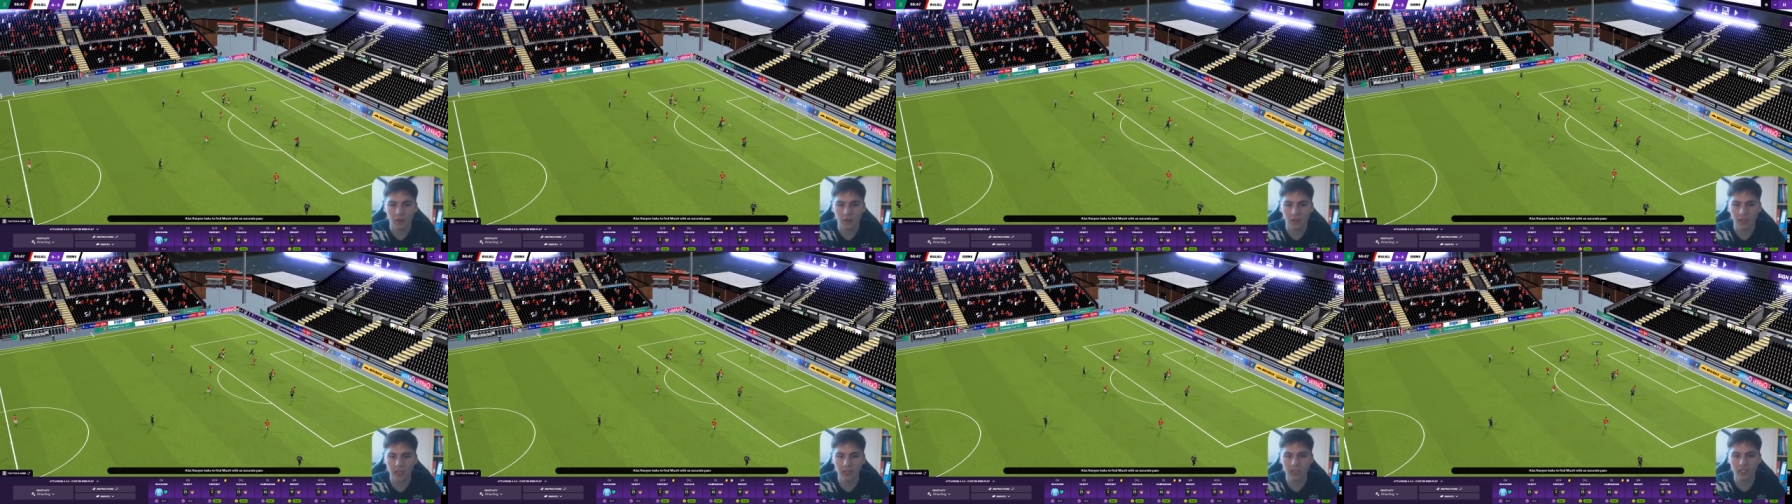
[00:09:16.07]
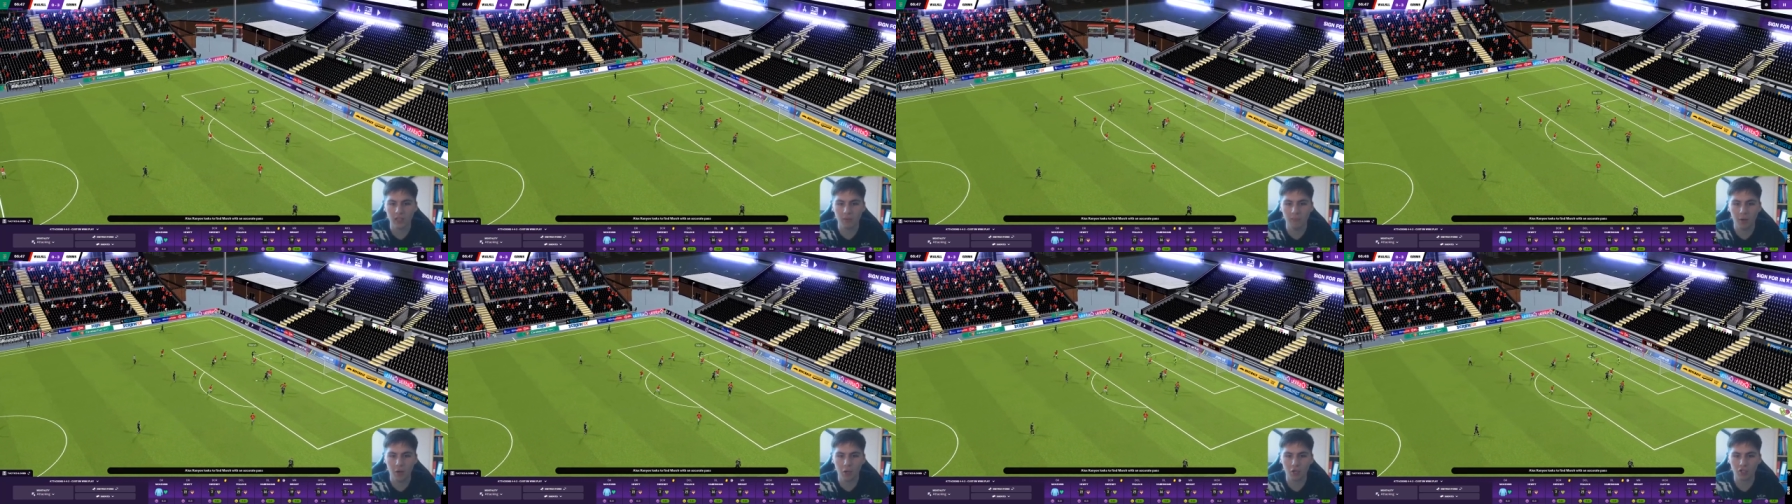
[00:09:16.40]

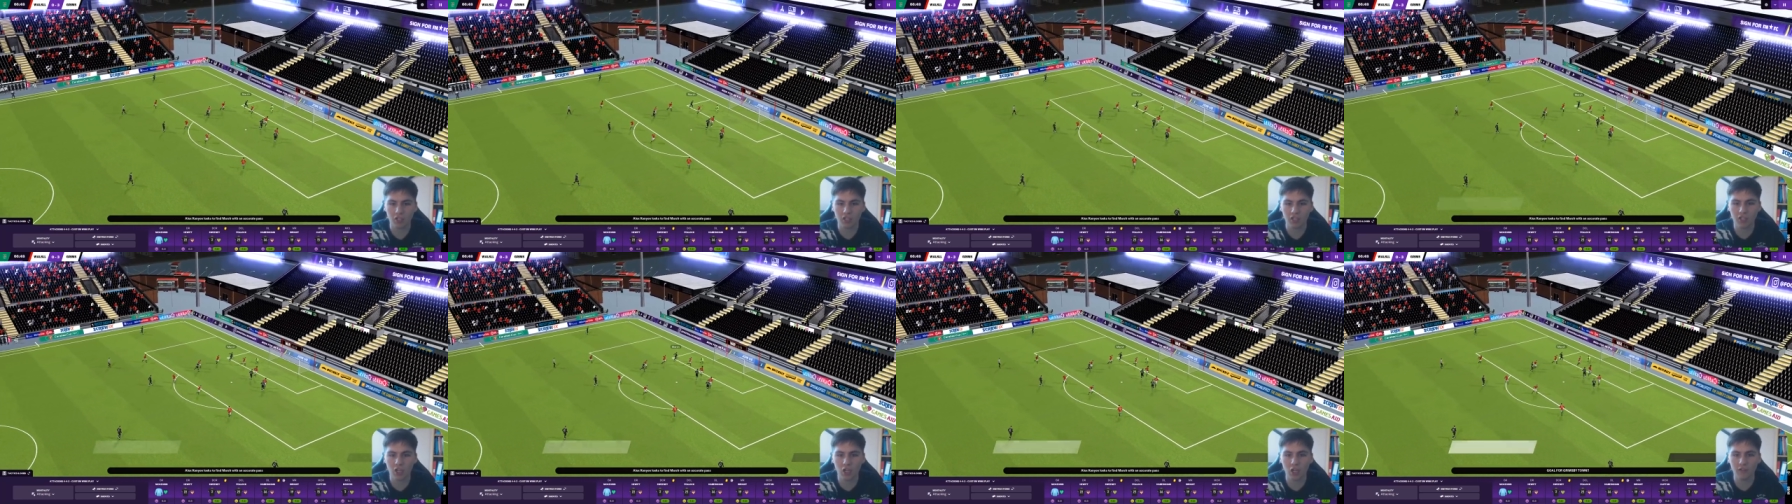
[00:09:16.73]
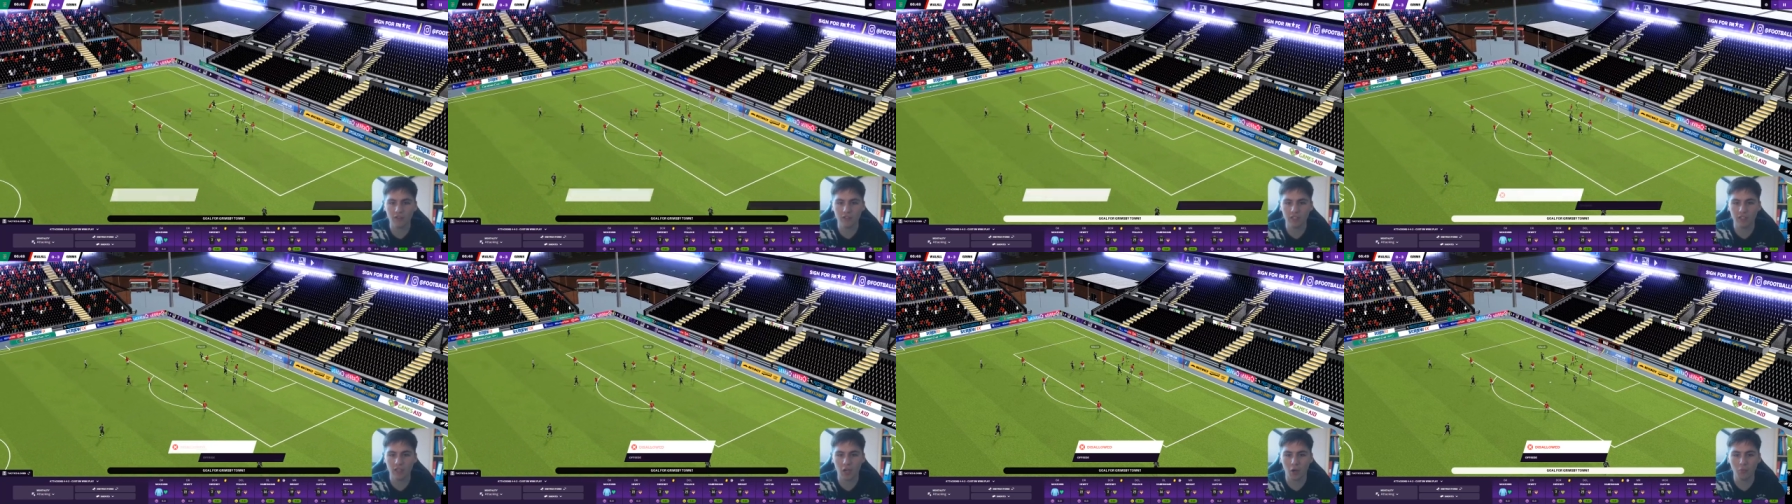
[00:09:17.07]
Into Marsh
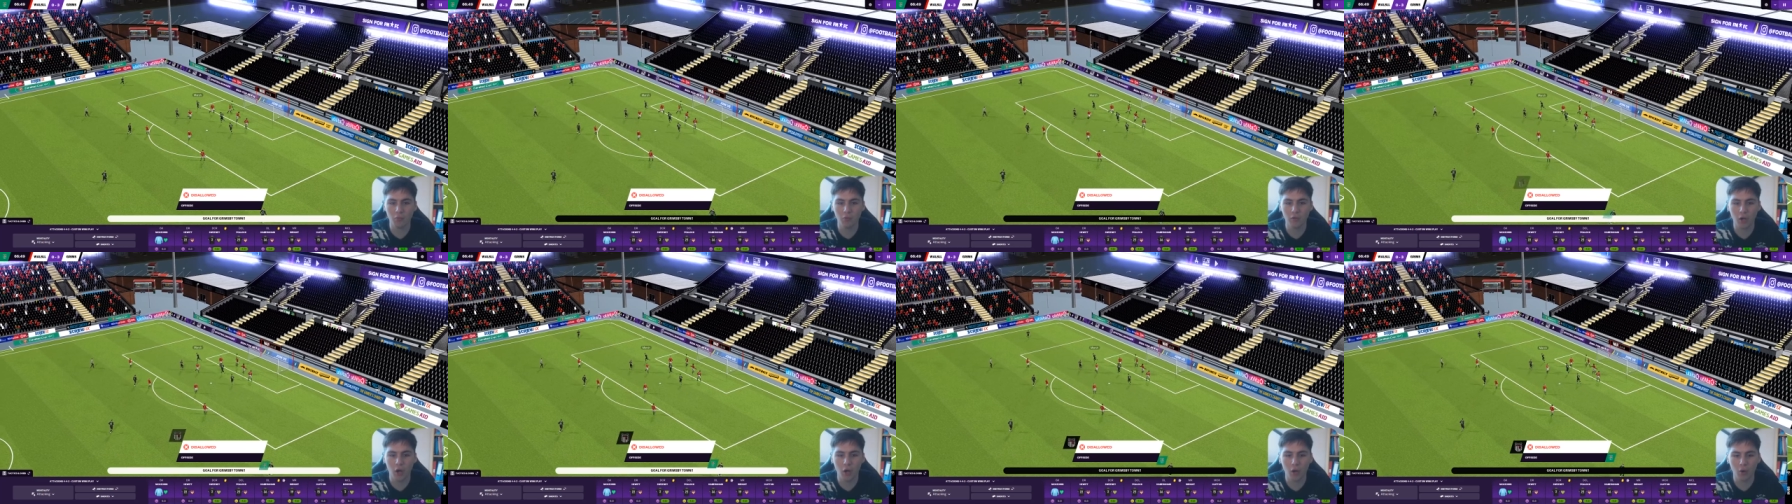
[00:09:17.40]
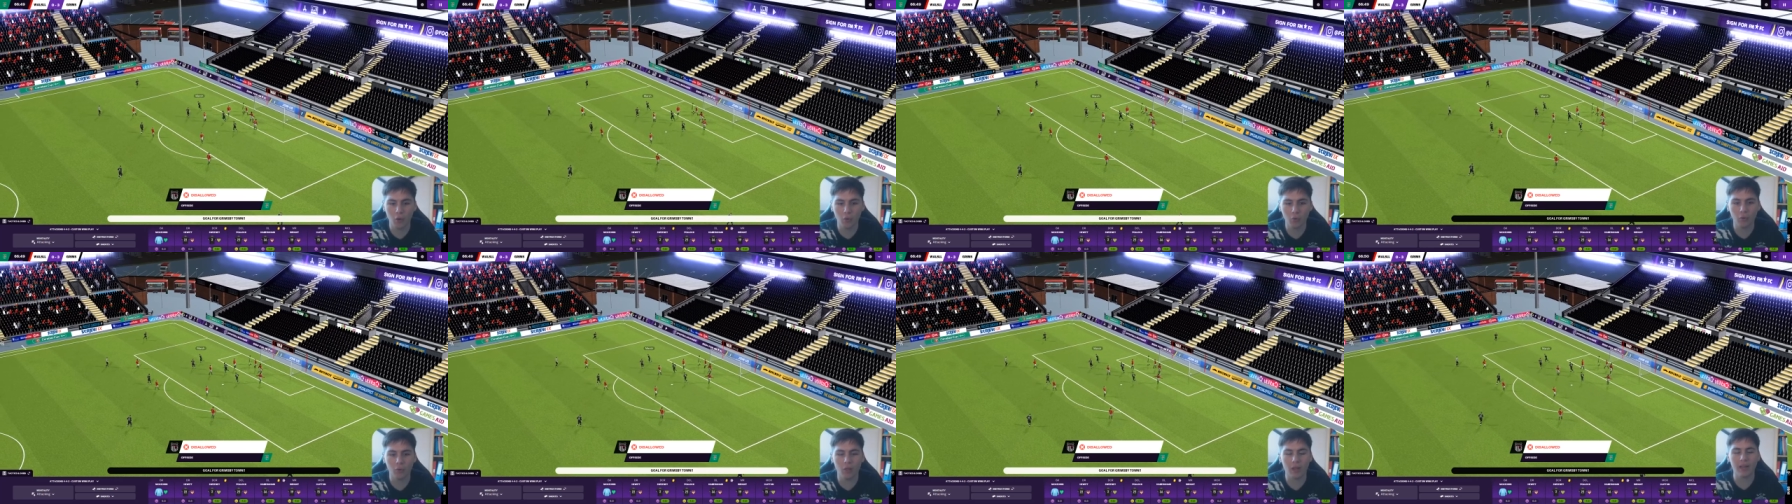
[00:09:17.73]
deserves his own goal,